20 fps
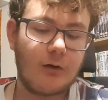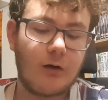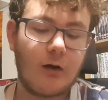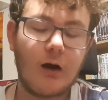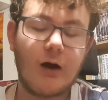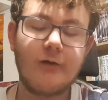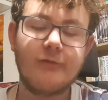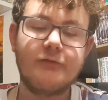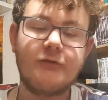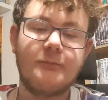
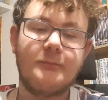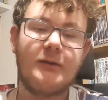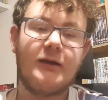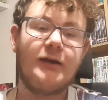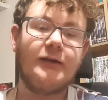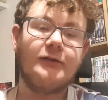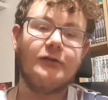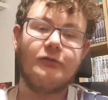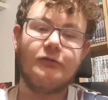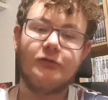after
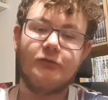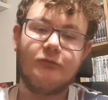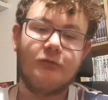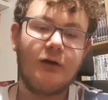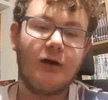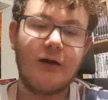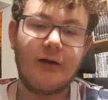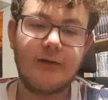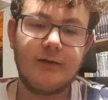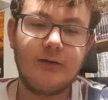being on the
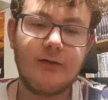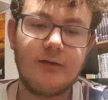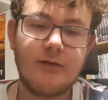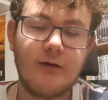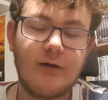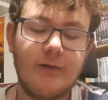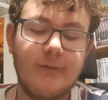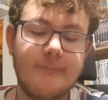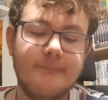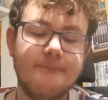run,
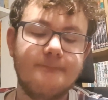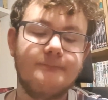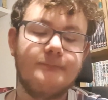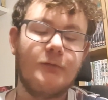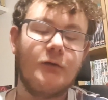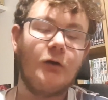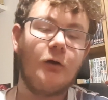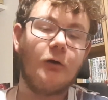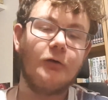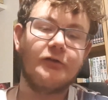
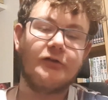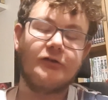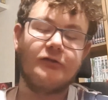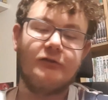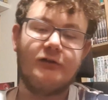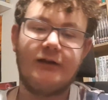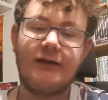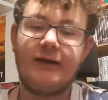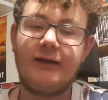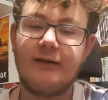Hodoka
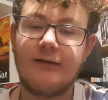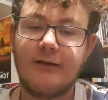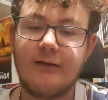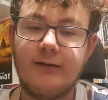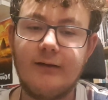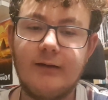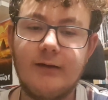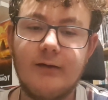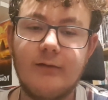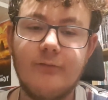and
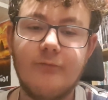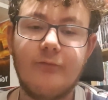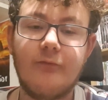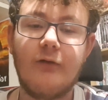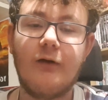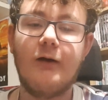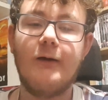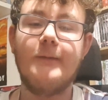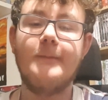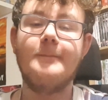Hina,
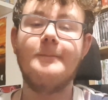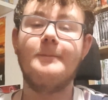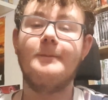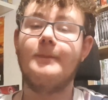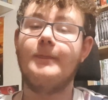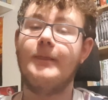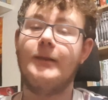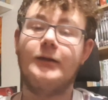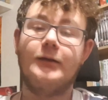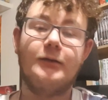
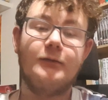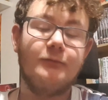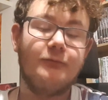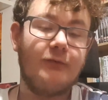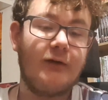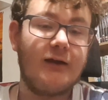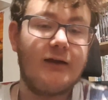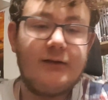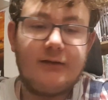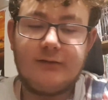
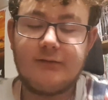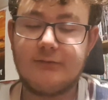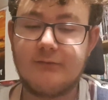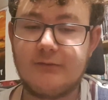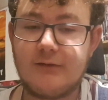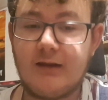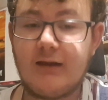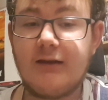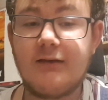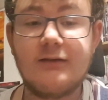they
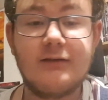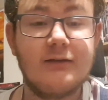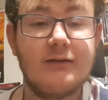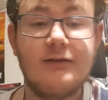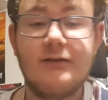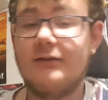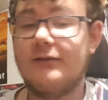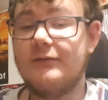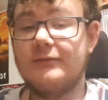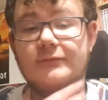need
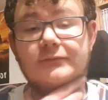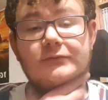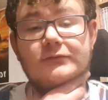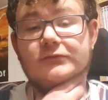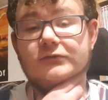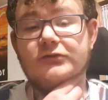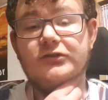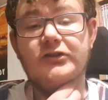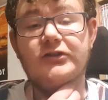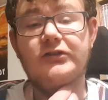to
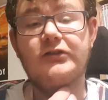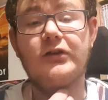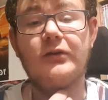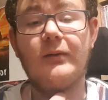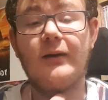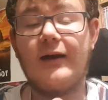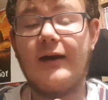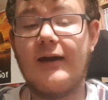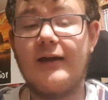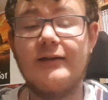just
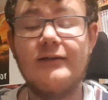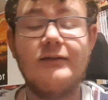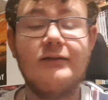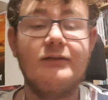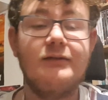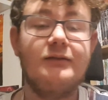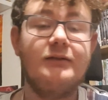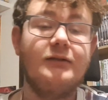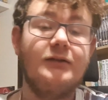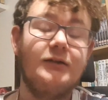go ahead
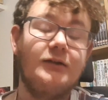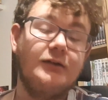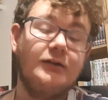and